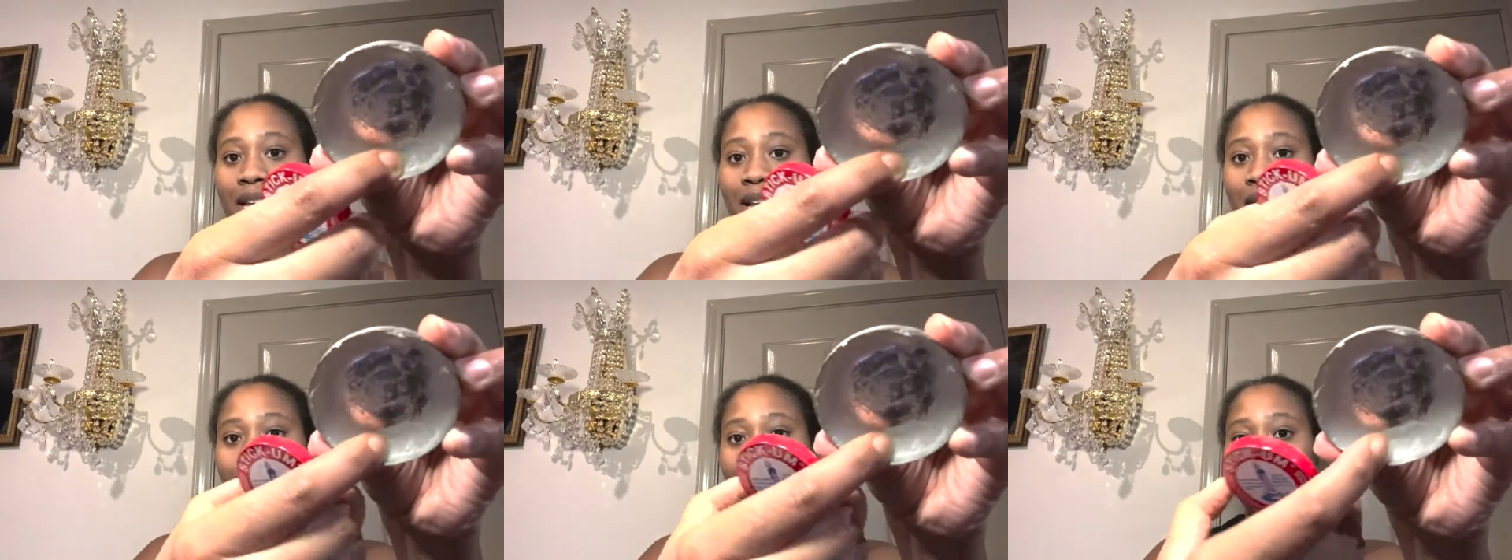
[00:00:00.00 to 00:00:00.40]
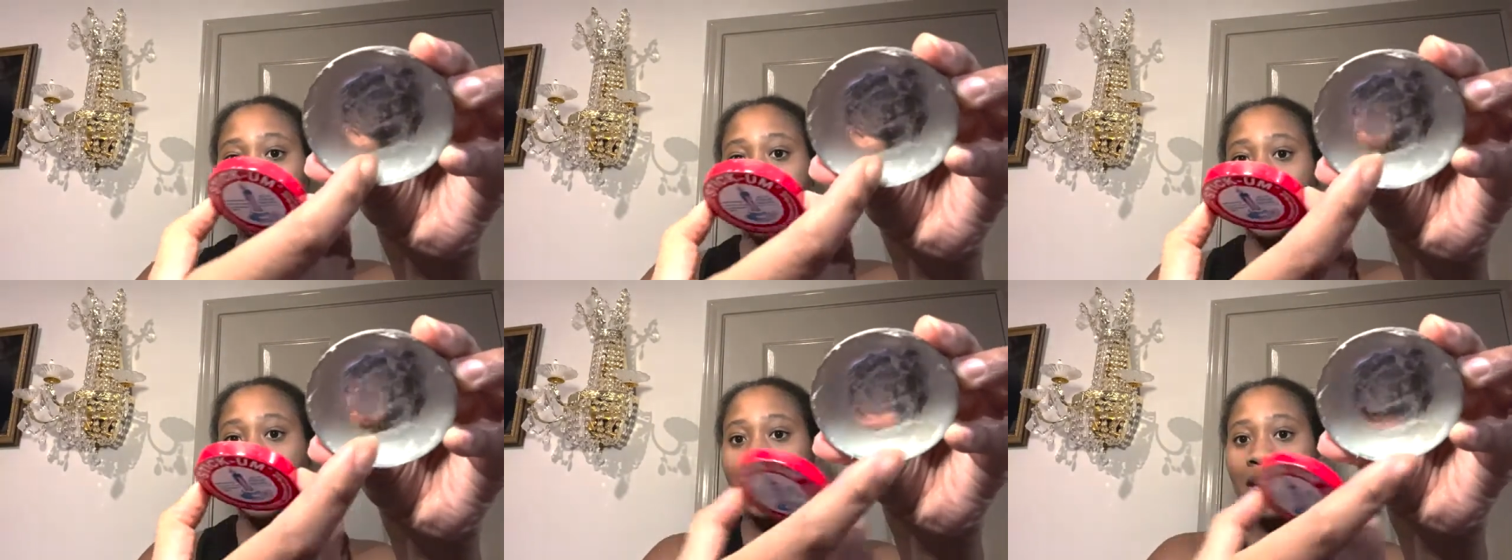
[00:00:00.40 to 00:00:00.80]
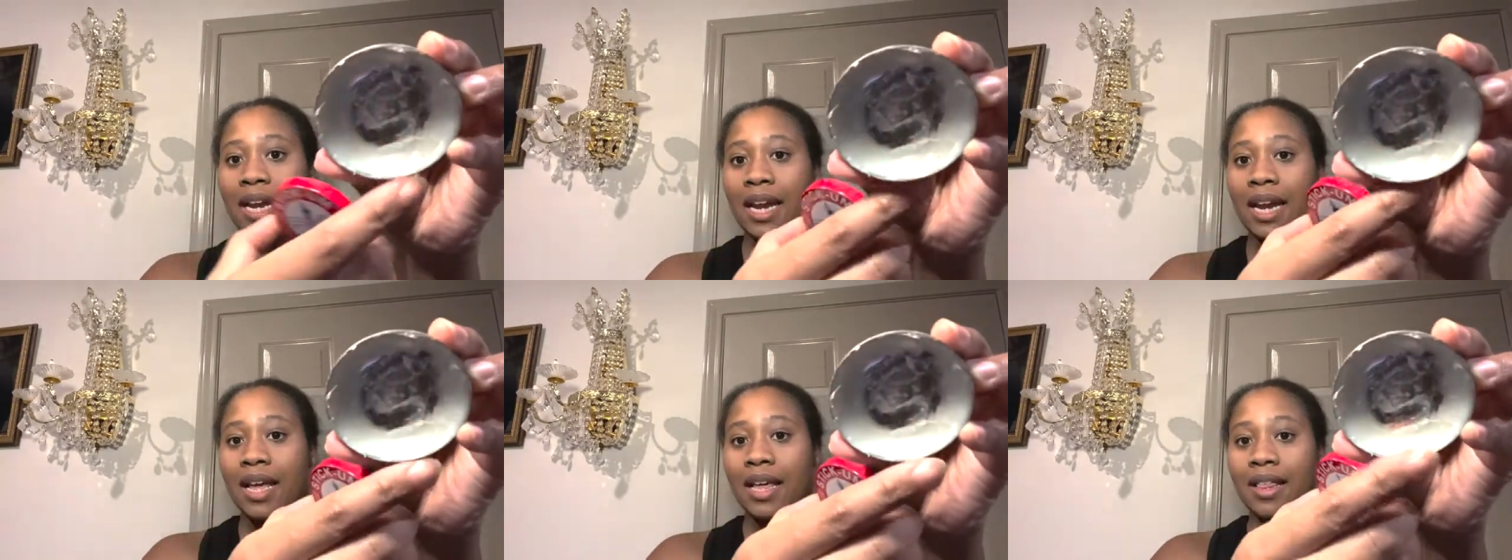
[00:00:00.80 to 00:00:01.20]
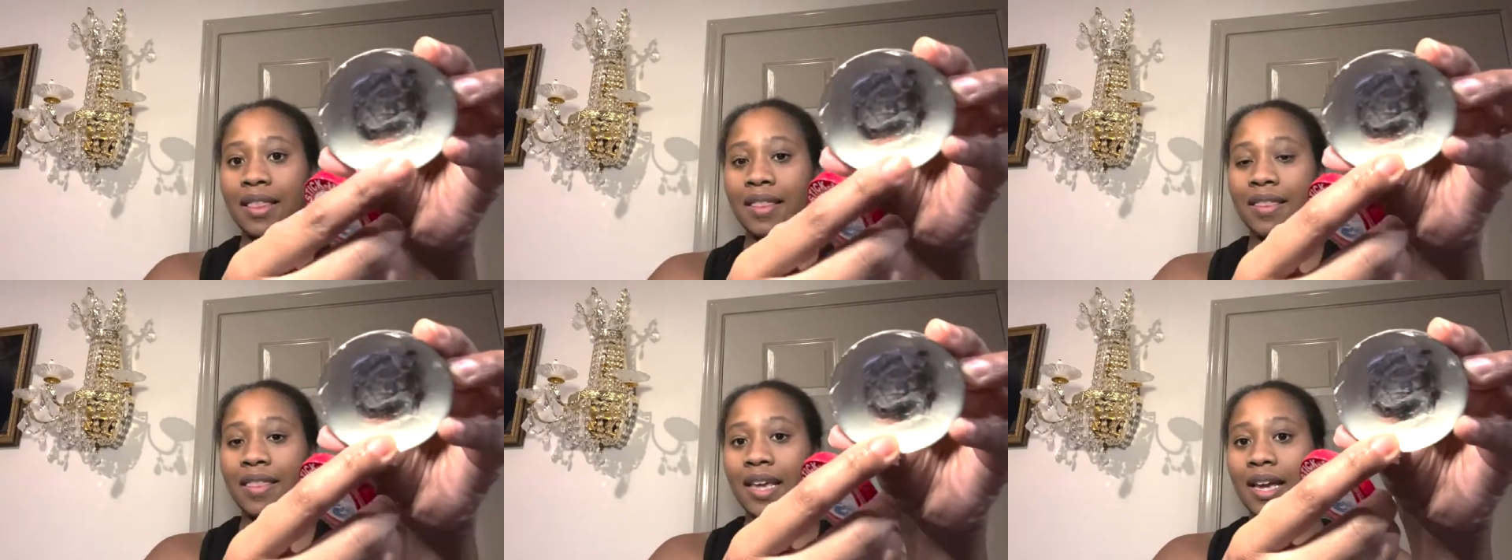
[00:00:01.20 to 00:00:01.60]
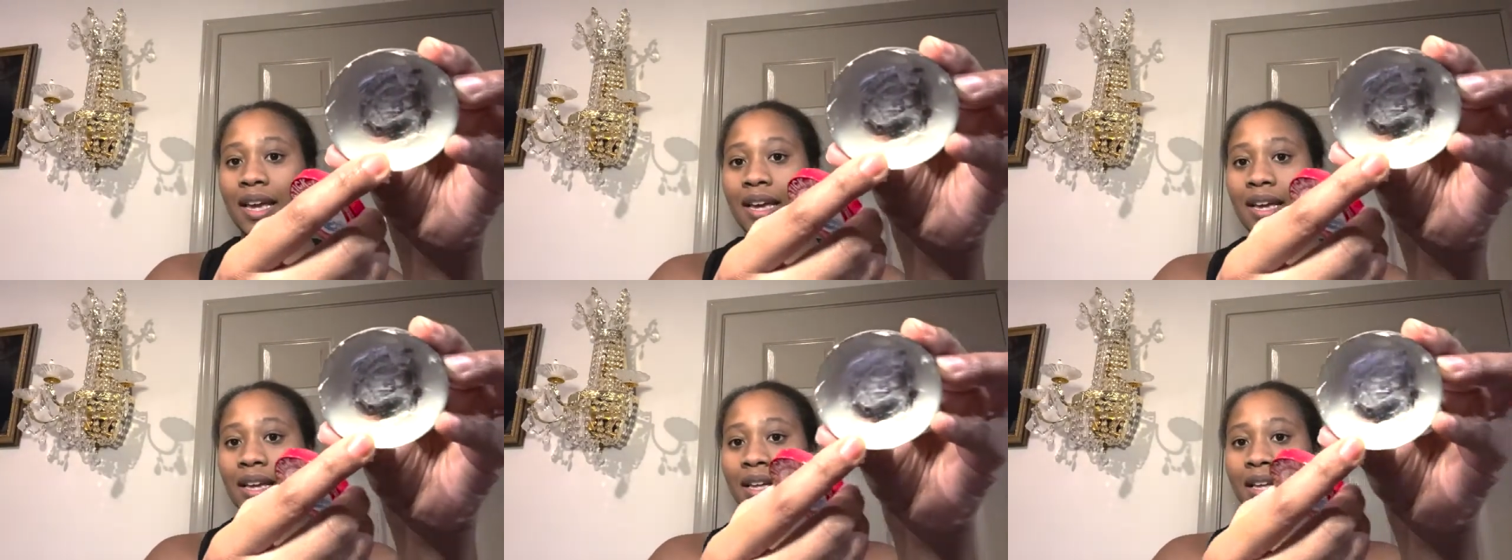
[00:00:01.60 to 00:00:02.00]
a really thick